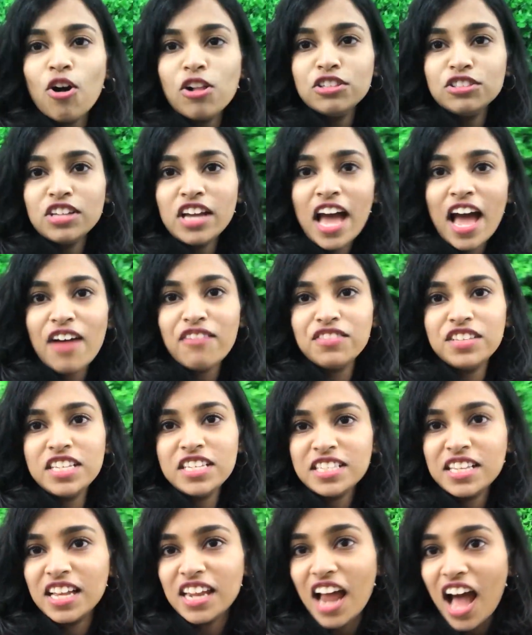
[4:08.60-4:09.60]
also have
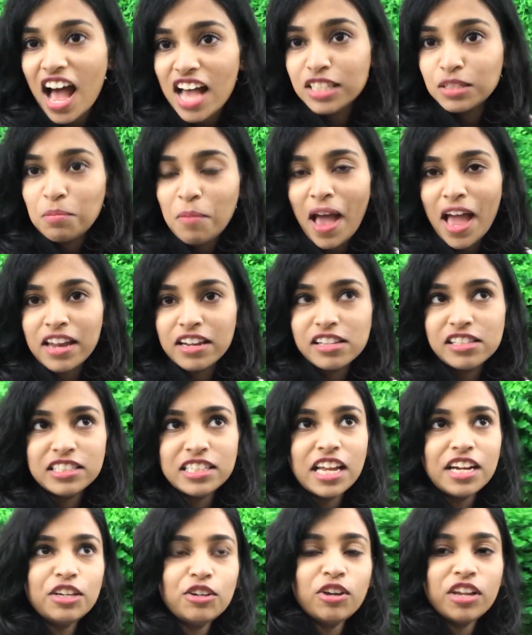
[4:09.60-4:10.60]
these grass panels
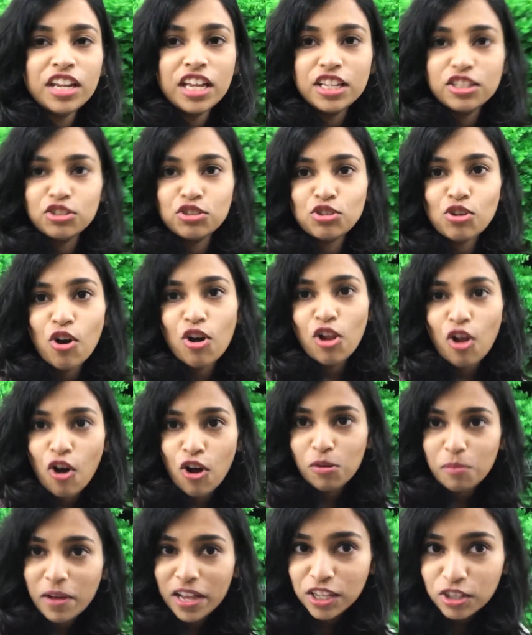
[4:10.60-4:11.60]
that you can install
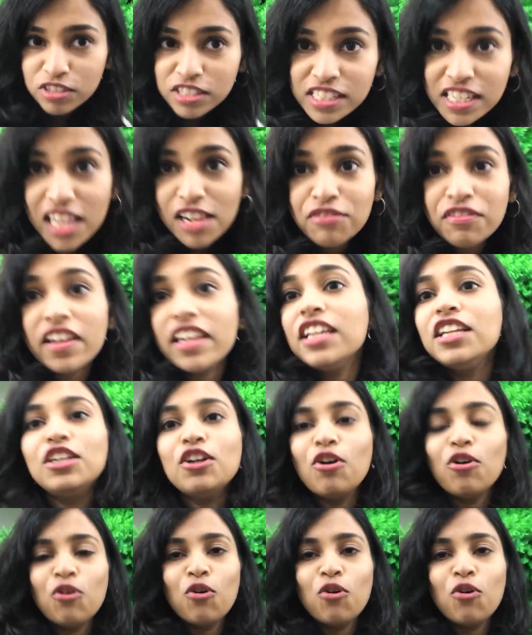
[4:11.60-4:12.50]
all by yourself in your